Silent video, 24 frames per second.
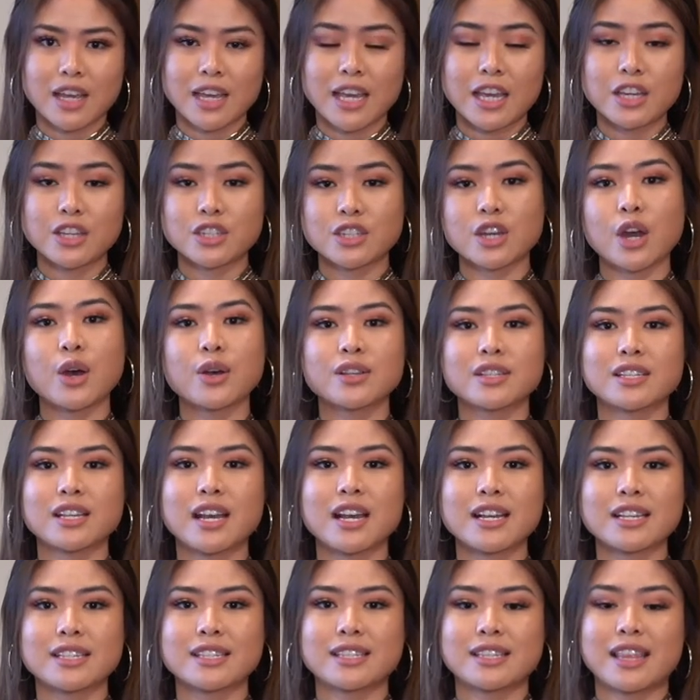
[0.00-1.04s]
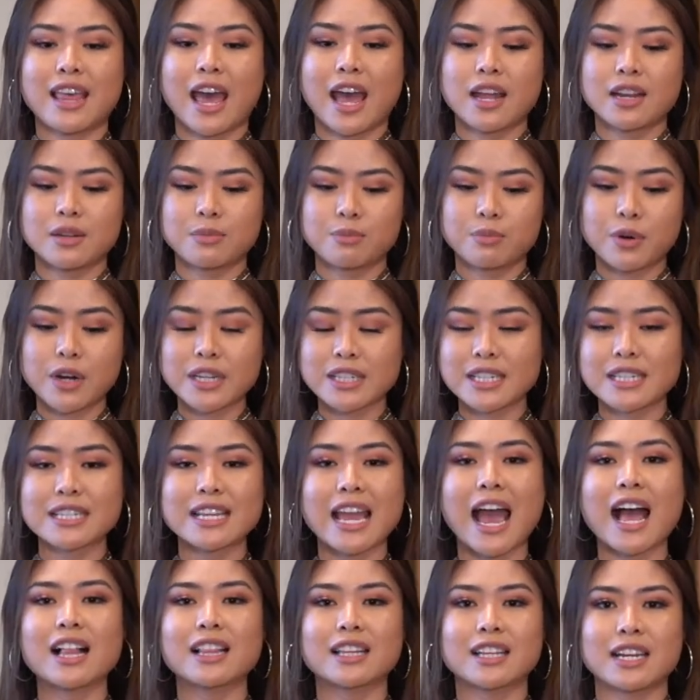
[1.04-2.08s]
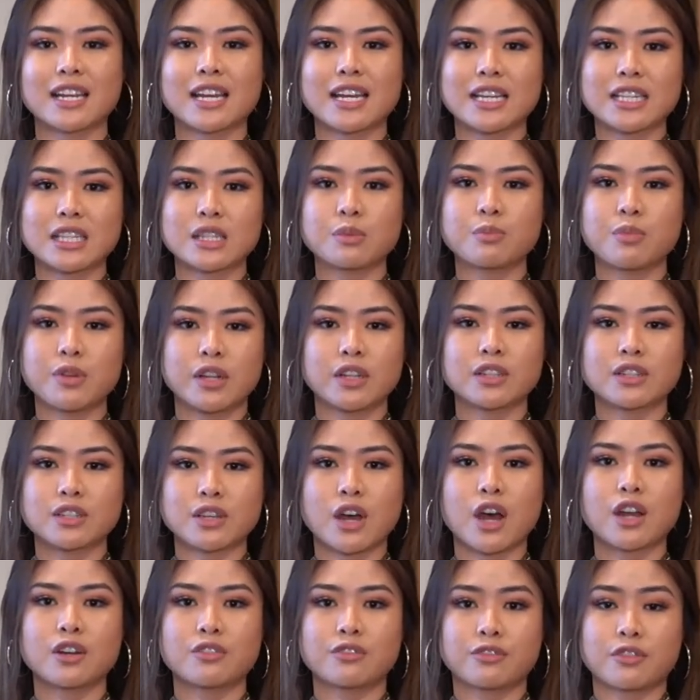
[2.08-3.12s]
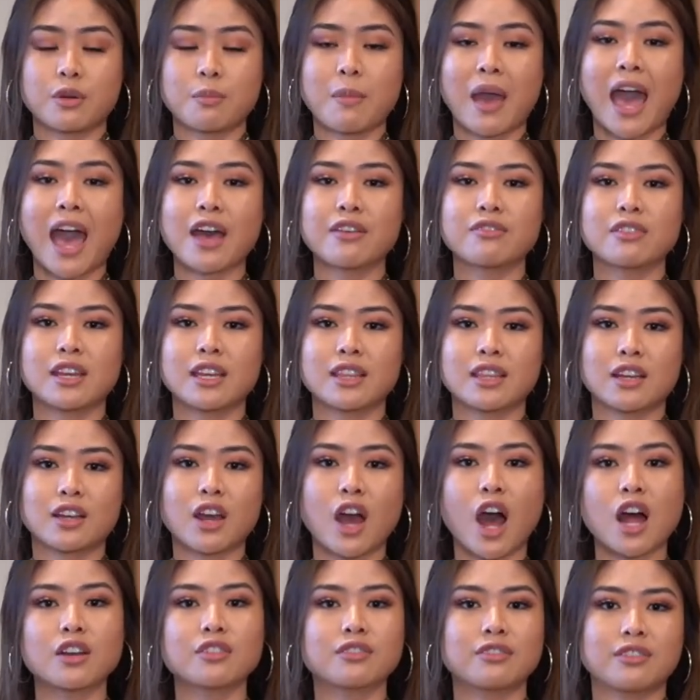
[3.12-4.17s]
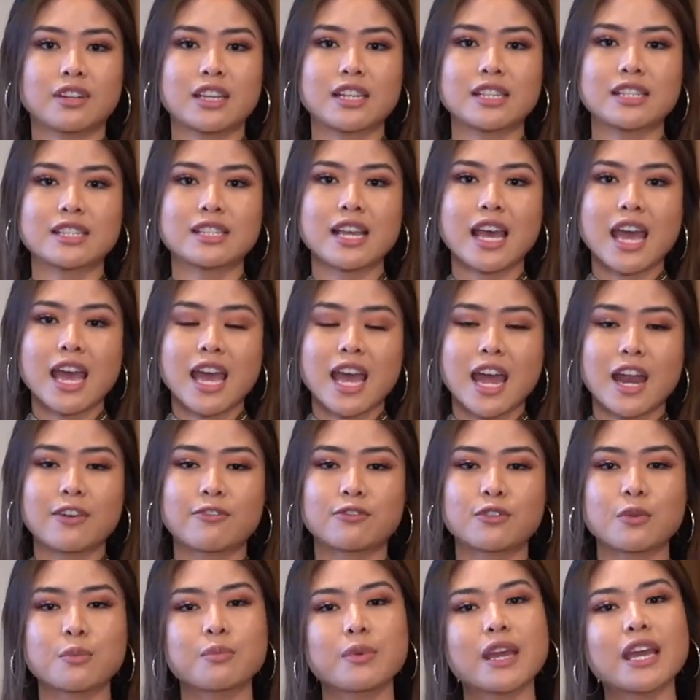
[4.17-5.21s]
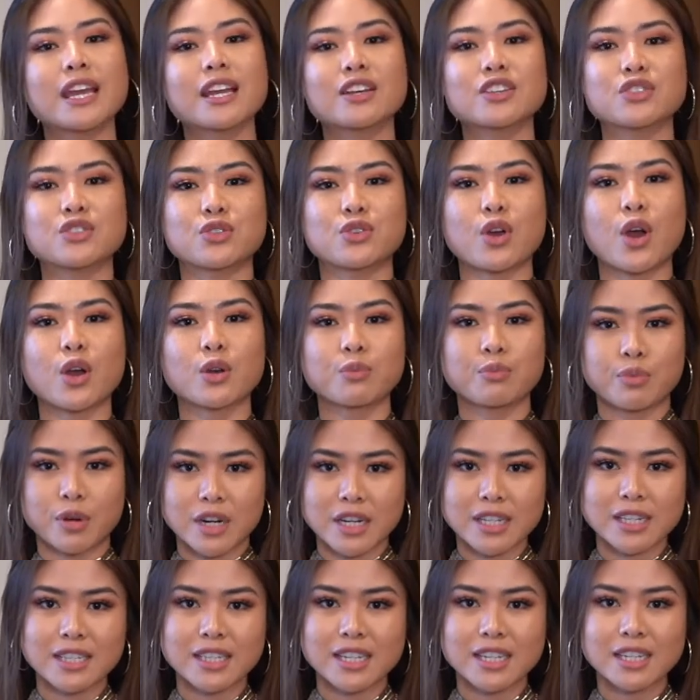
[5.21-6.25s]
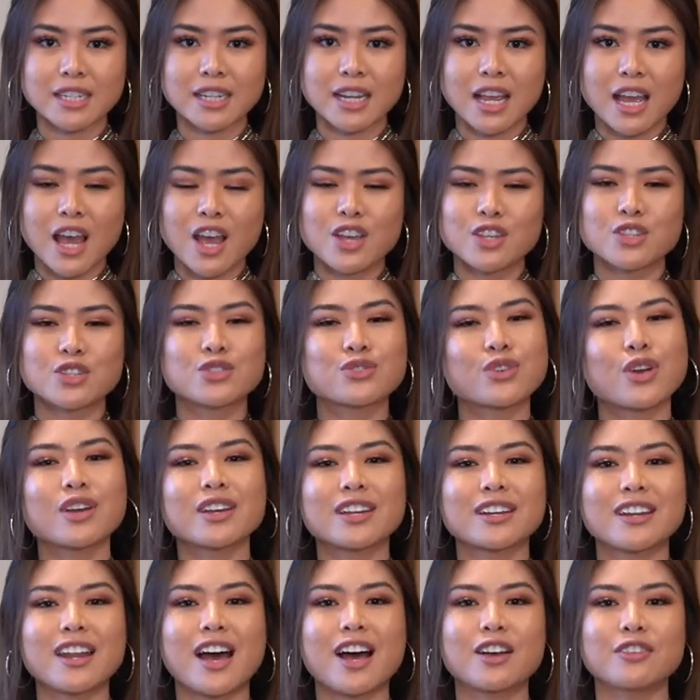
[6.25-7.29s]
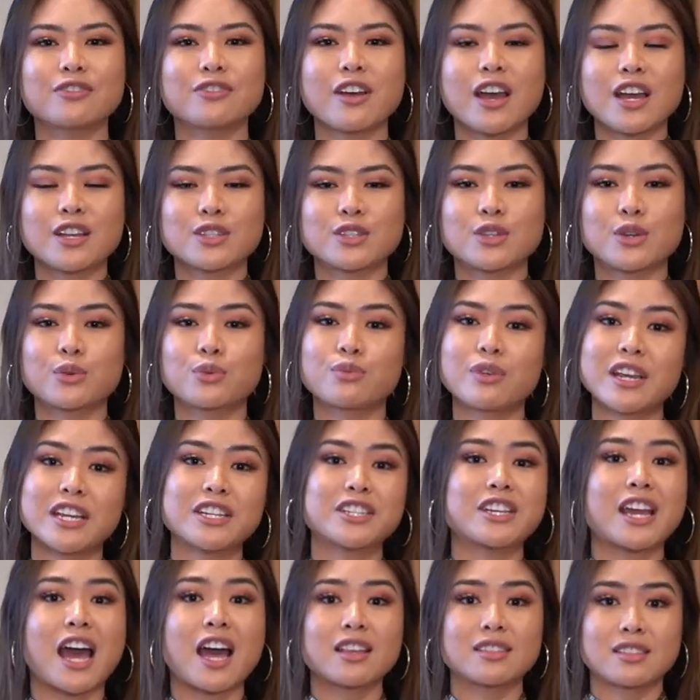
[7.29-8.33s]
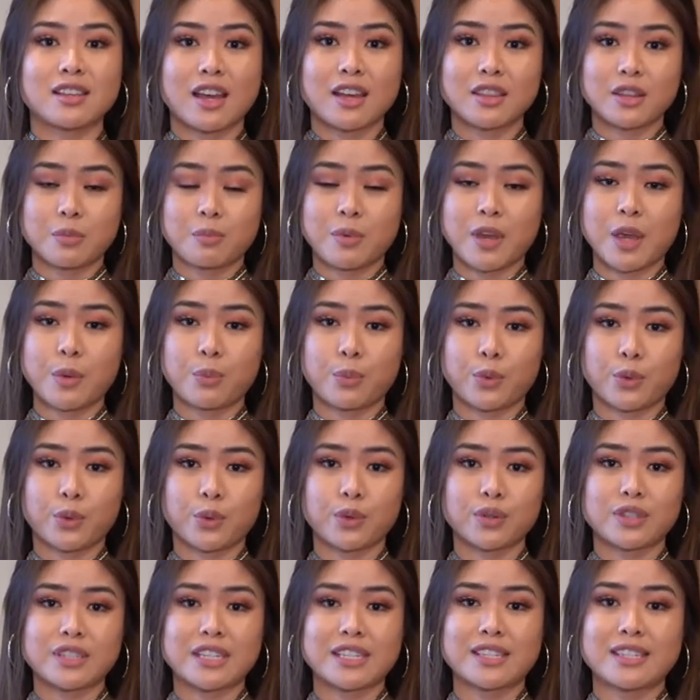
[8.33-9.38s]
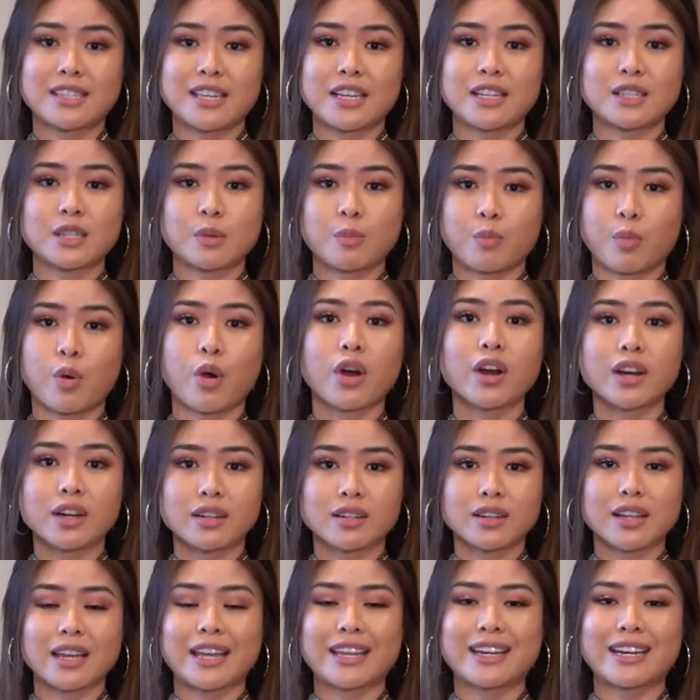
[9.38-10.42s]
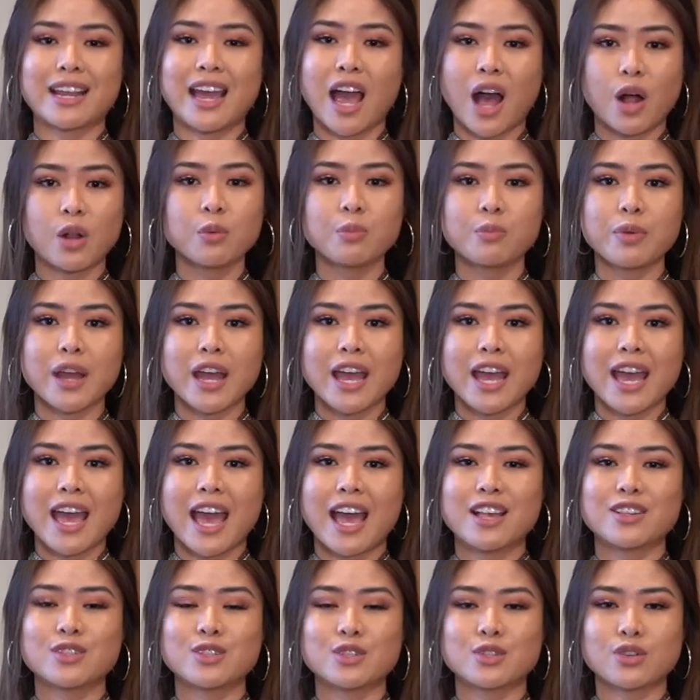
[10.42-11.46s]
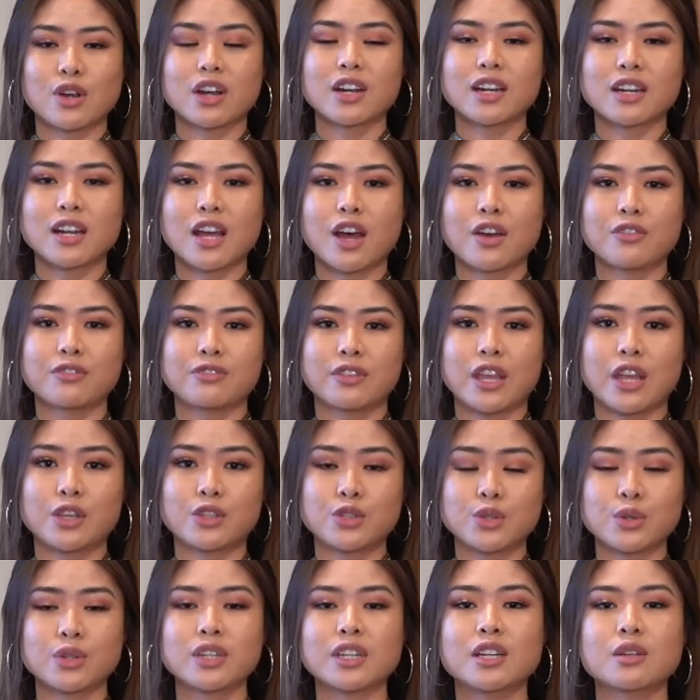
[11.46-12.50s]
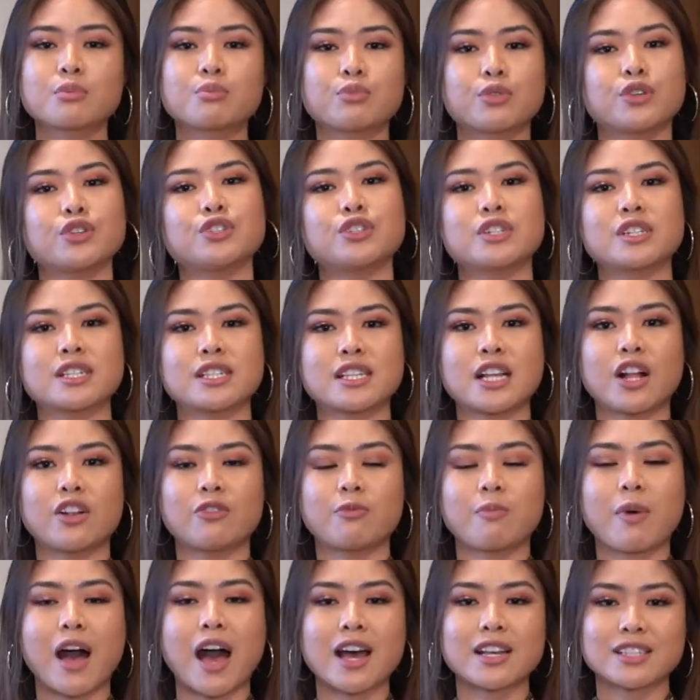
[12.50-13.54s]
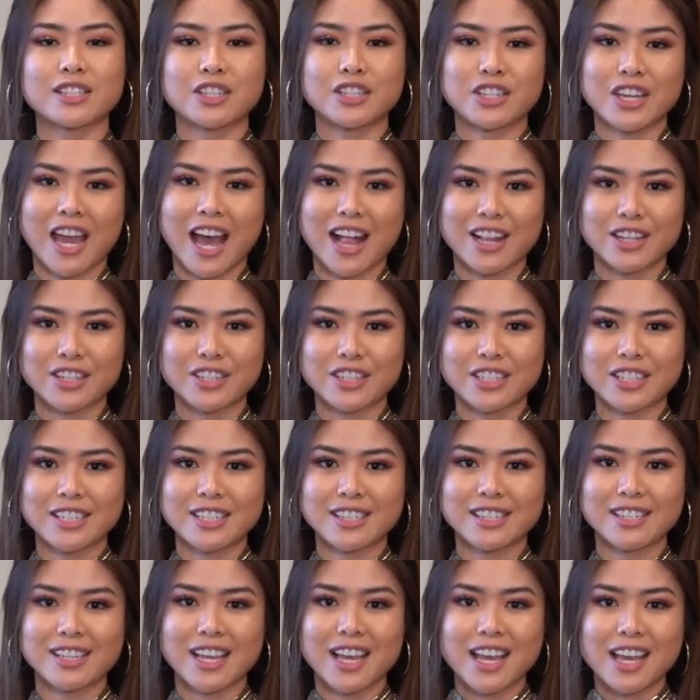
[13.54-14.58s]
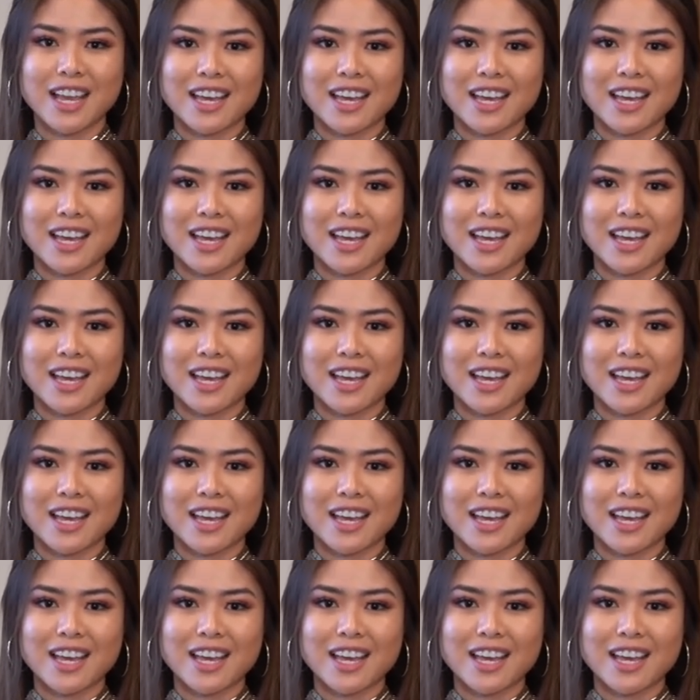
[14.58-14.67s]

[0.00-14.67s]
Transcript: He shows us that personality is built on from having the confidence and from being a strong person, strong enough to reach out to other people, to seek support and help, and strong enough that you can push yourself past the challenges.